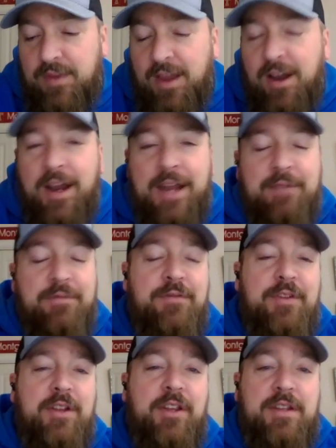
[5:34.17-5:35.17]
All right,
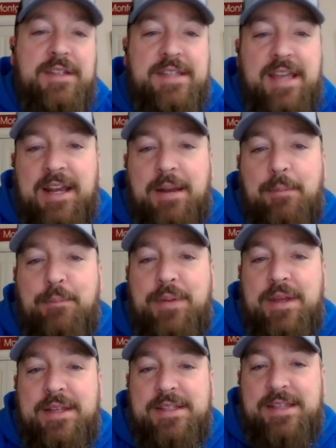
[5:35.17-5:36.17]
Phillies had a
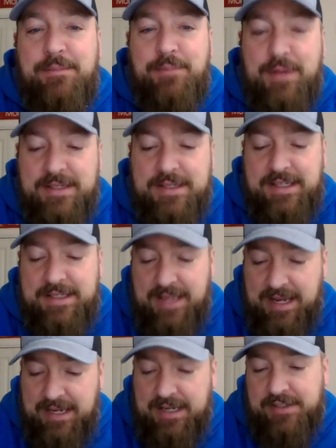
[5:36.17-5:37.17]
busy
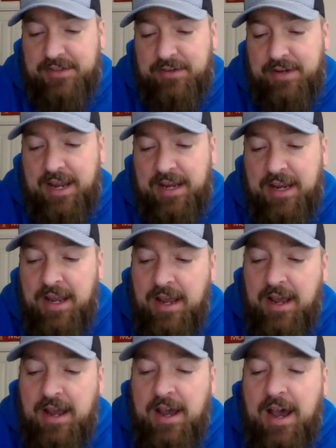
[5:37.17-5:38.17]
day yesterday.
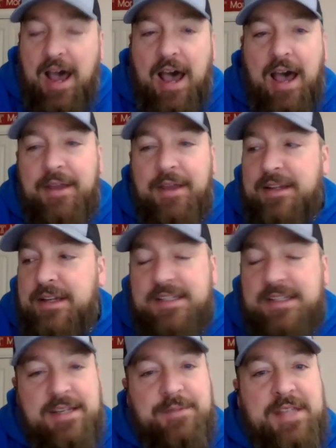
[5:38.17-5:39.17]
And it
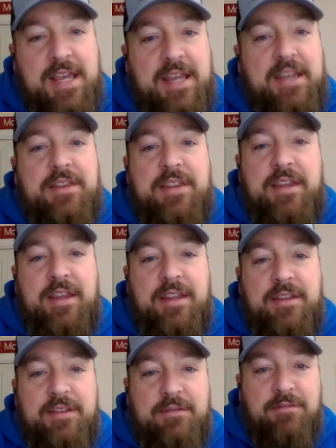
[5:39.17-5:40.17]
seems like
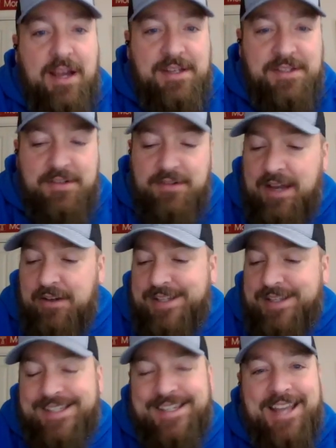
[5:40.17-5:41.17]
the roster now
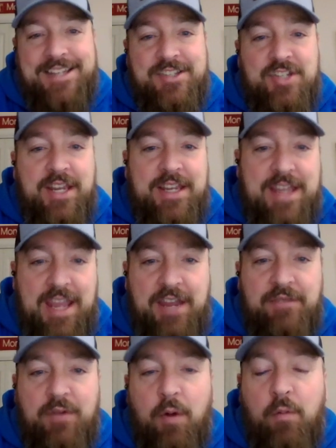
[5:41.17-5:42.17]
is set. Jake
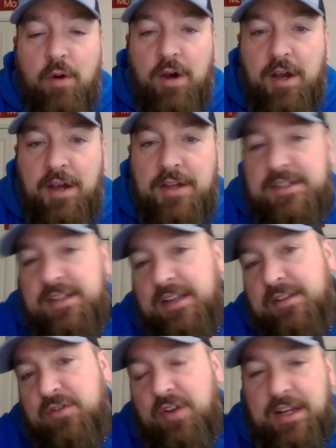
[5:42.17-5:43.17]
Cave was
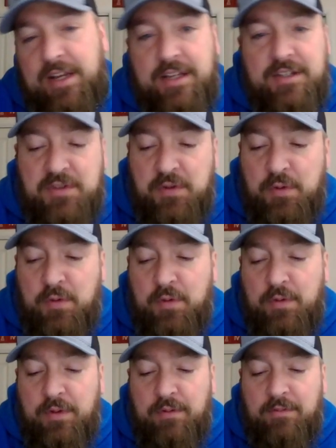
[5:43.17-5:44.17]
traded
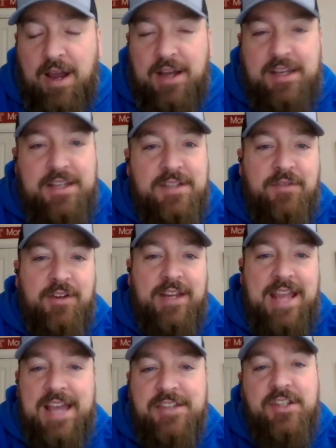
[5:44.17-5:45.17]
to the Rockies for
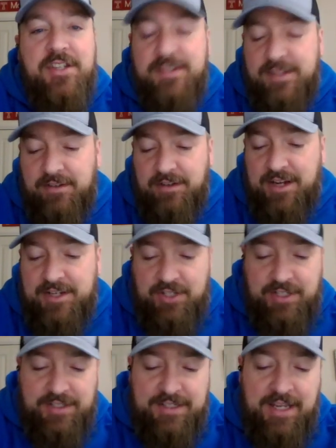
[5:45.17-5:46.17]
cash
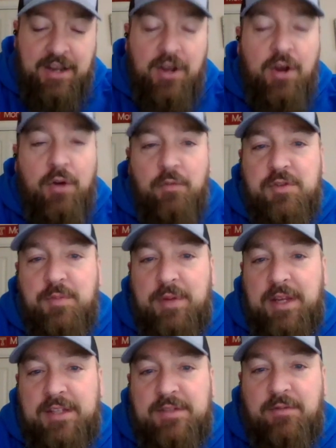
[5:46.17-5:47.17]
considerations, which
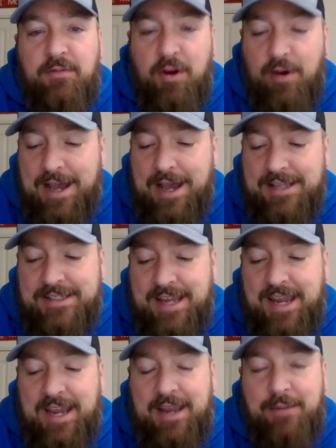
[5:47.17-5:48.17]
means Rojas
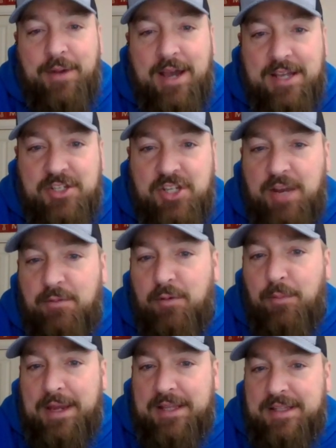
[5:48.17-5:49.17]
and Pache will
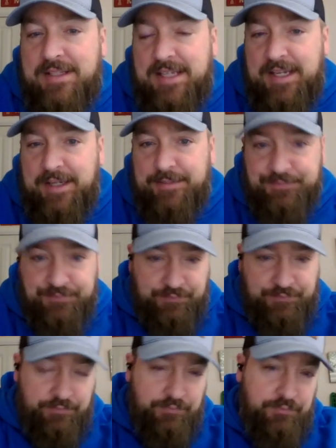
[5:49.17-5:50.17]
make the team.
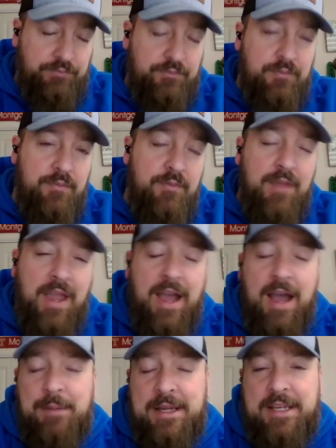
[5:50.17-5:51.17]

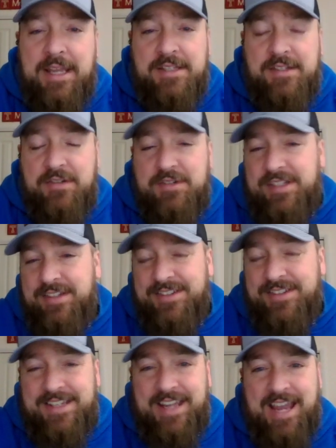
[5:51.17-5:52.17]
I guess there still
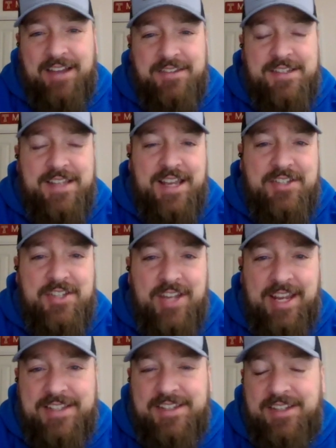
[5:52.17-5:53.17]
is the outside
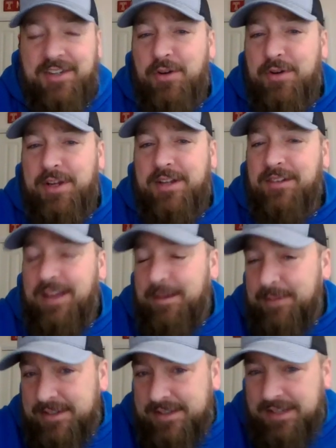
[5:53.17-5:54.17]
chance that Cody
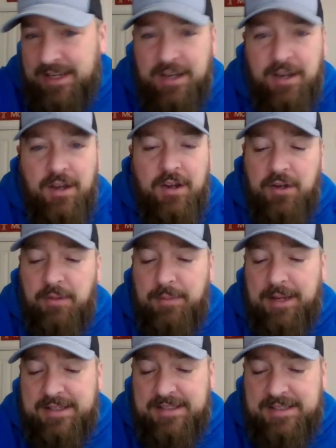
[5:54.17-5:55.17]
Clemens could
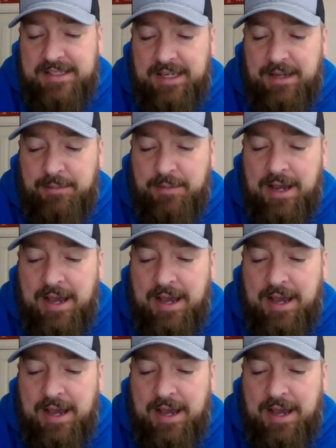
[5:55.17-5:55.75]
make the team.